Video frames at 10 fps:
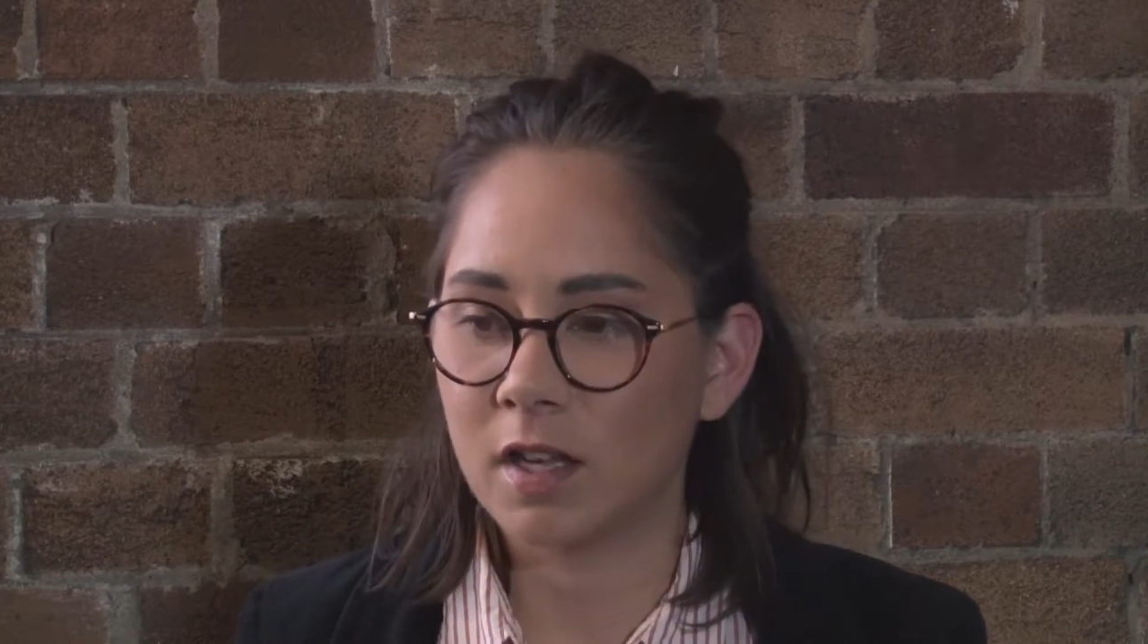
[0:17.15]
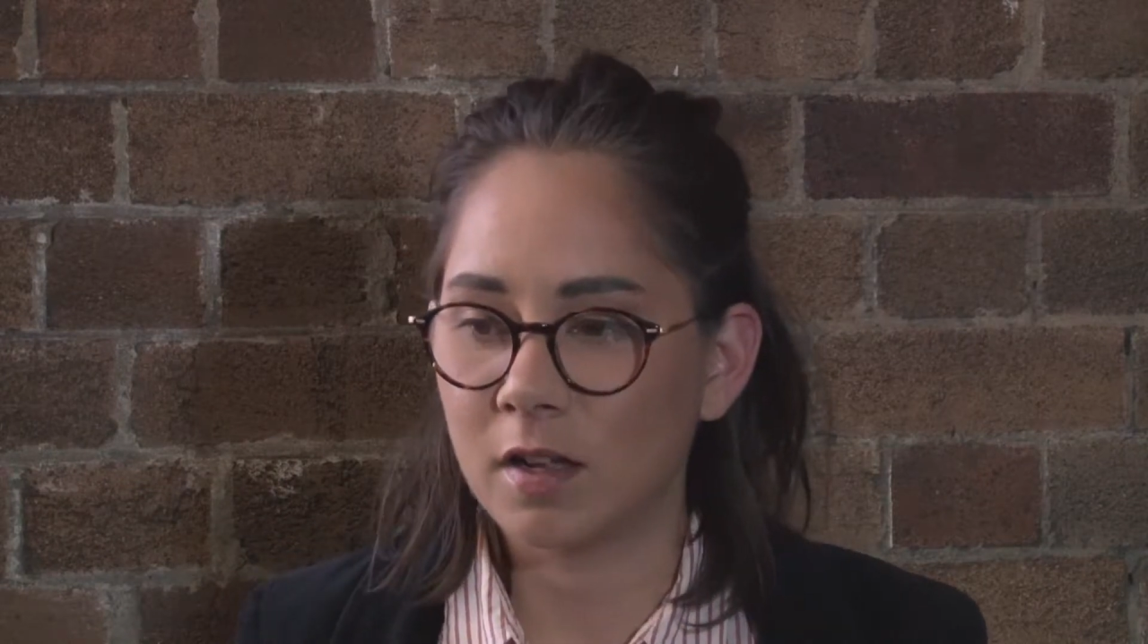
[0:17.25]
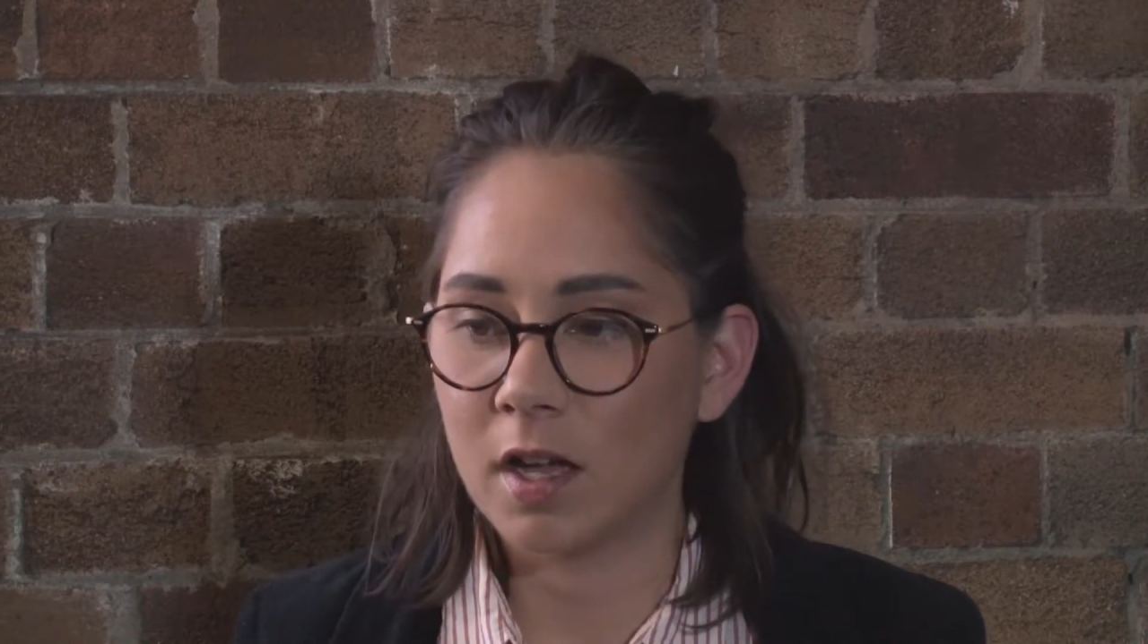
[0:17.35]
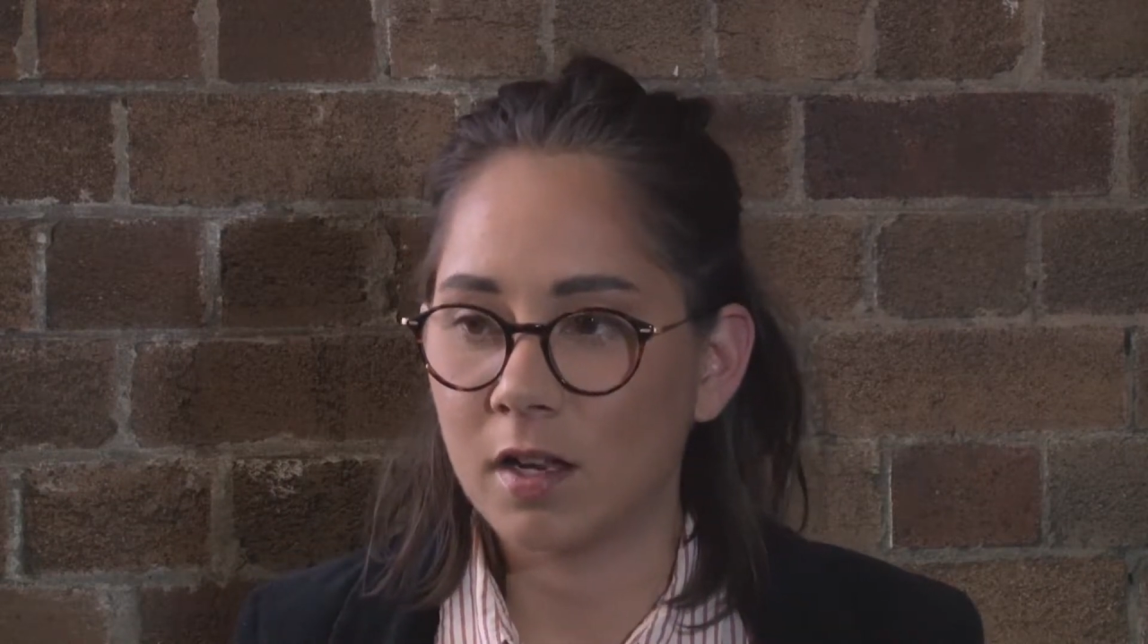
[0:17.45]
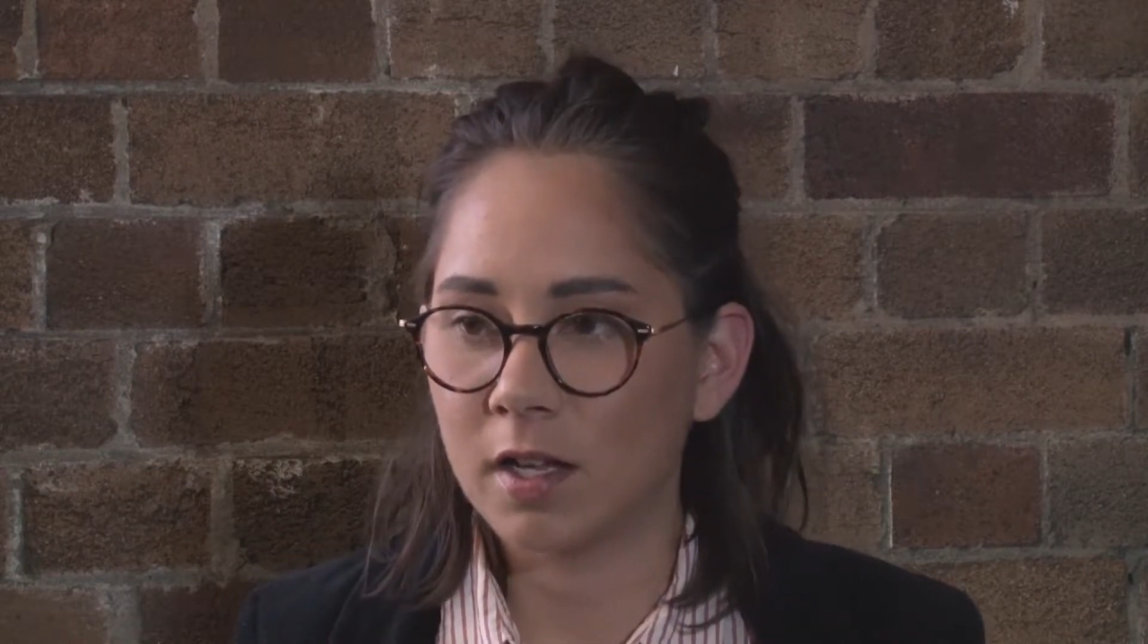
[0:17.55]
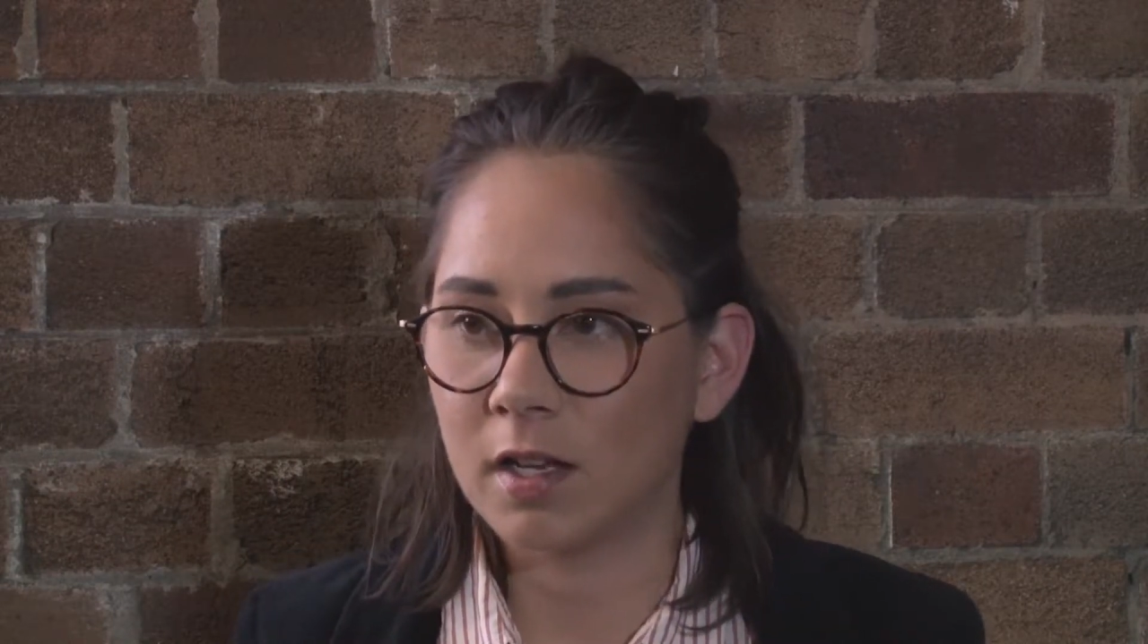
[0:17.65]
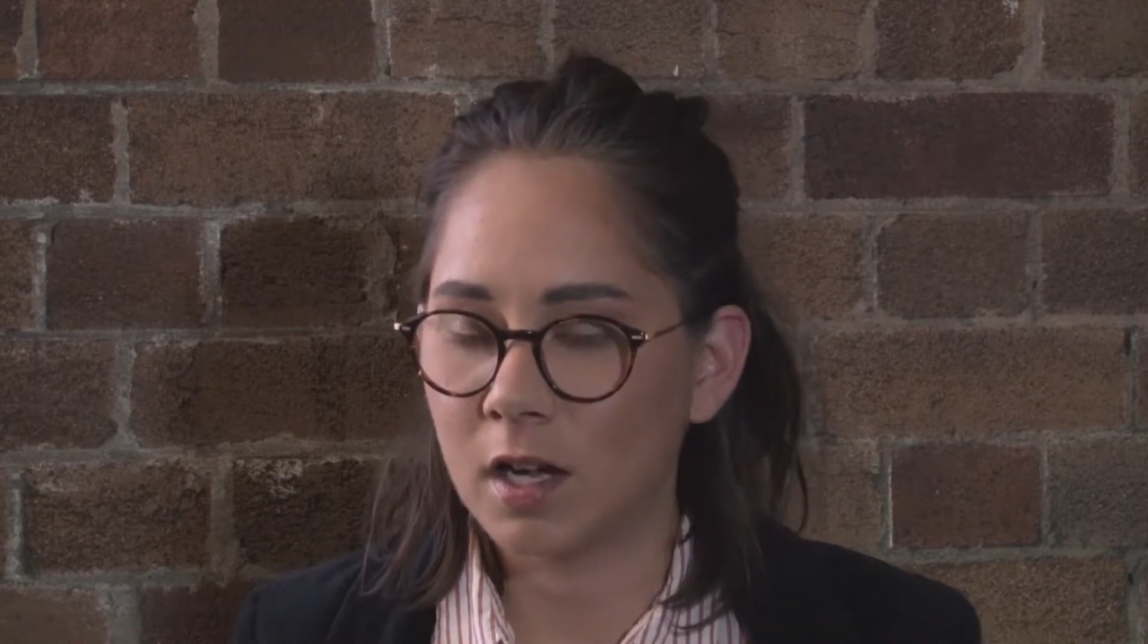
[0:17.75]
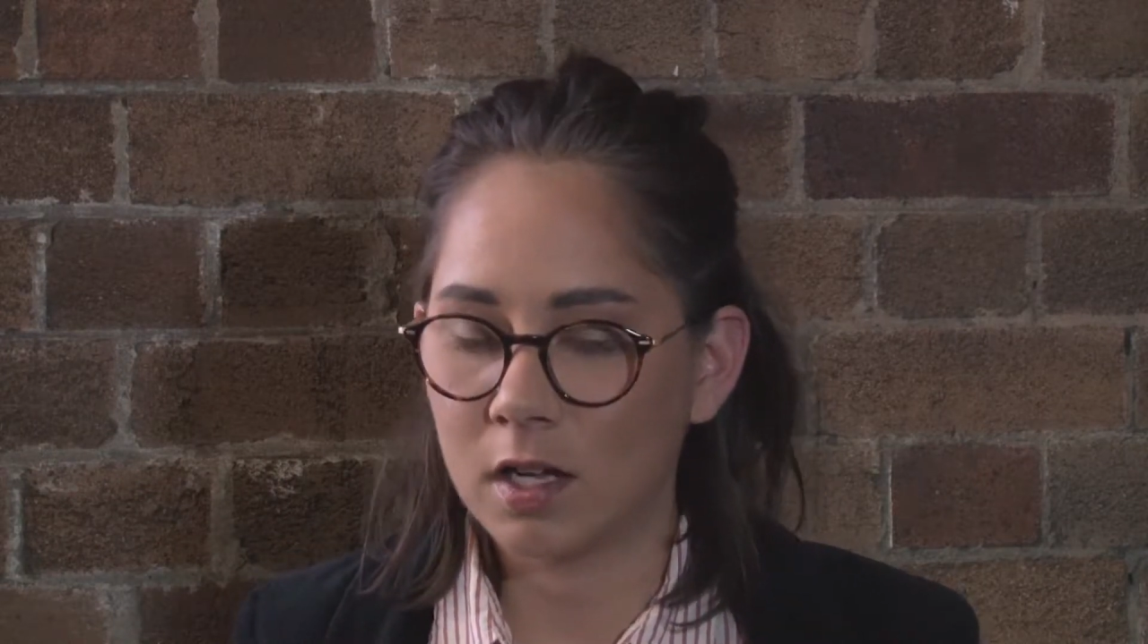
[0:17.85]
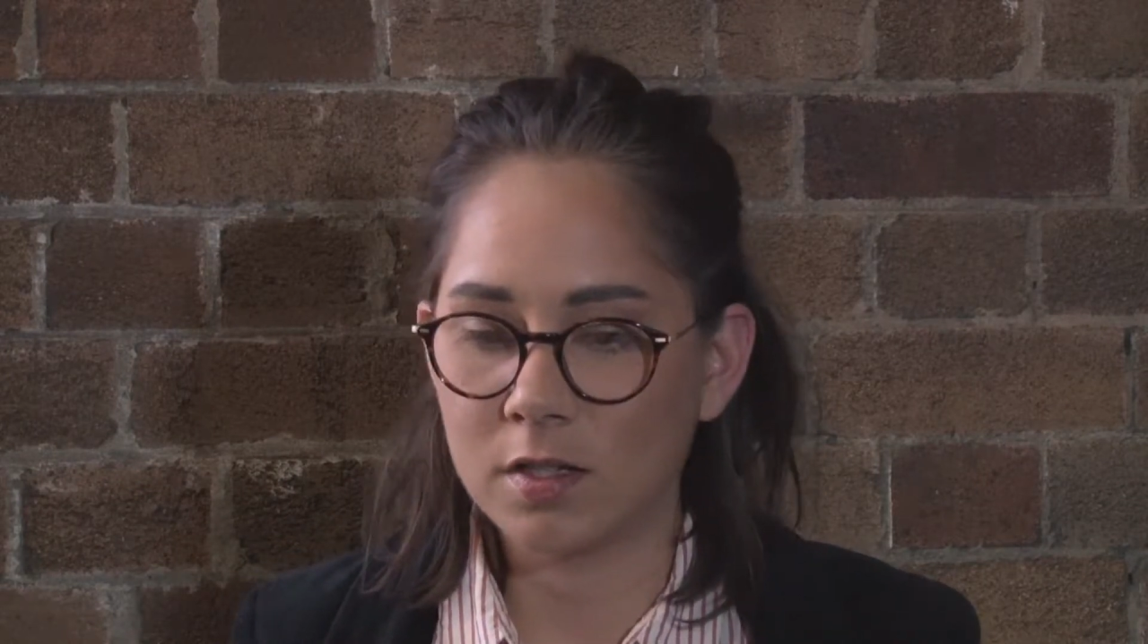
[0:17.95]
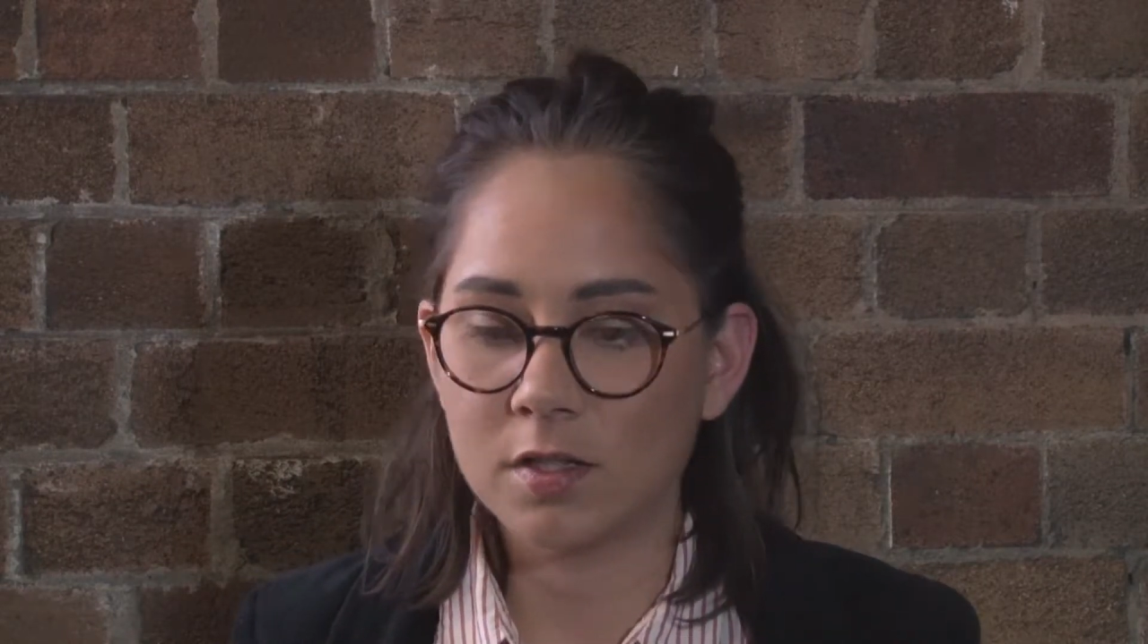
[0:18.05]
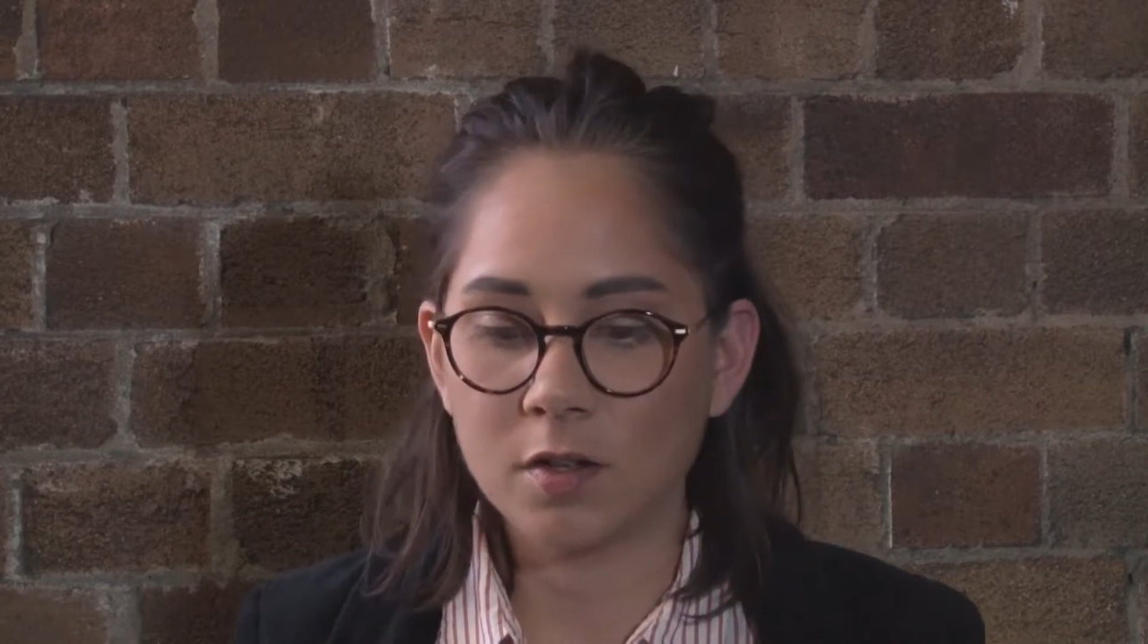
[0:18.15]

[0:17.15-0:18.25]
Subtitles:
unlike an artist